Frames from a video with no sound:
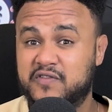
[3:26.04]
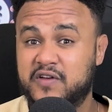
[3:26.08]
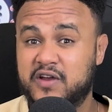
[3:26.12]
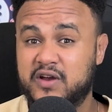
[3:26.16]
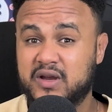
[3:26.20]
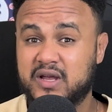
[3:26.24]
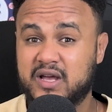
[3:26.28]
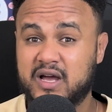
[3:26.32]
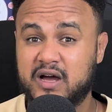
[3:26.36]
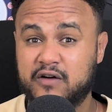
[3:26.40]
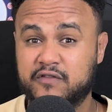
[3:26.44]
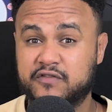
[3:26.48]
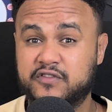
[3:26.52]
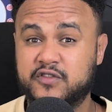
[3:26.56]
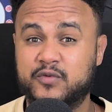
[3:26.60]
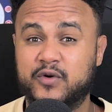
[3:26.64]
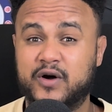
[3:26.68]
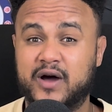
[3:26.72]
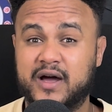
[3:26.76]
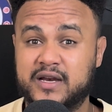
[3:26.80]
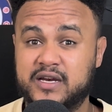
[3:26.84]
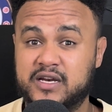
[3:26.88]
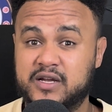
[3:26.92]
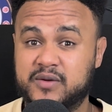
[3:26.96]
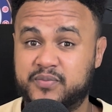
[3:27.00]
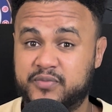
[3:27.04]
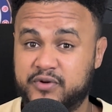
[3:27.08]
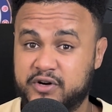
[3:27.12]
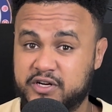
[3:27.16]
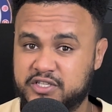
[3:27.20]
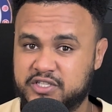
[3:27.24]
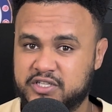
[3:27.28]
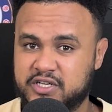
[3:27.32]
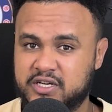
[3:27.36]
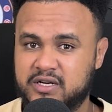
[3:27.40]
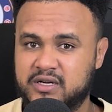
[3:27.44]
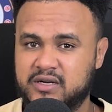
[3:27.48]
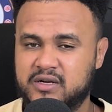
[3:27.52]
very comfortable under
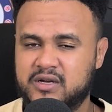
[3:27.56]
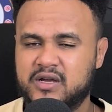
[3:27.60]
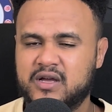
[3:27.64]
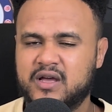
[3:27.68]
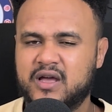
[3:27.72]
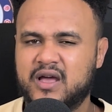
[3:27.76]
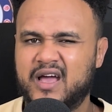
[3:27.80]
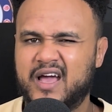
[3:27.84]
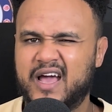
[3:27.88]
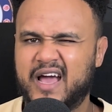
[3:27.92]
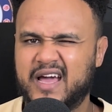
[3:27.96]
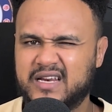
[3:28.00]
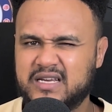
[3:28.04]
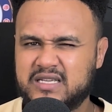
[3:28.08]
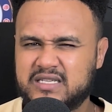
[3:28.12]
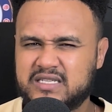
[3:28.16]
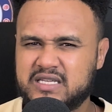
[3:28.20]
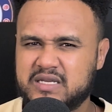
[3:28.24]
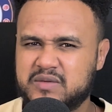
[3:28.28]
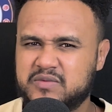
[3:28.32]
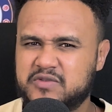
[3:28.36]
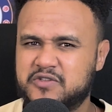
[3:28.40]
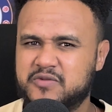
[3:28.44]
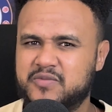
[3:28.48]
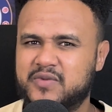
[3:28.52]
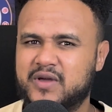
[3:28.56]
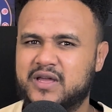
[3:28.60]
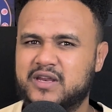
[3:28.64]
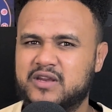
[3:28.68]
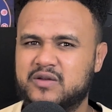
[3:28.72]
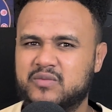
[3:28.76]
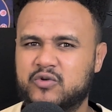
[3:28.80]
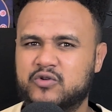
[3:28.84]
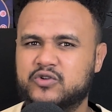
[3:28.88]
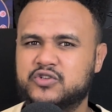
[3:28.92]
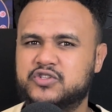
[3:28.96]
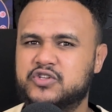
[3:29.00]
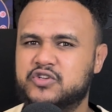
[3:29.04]
pressure, and he seems to be an
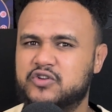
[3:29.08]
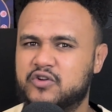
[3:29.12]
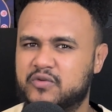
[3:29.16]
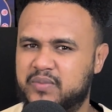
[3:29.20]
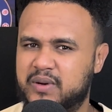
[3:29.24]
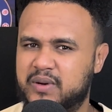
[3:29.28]
emotional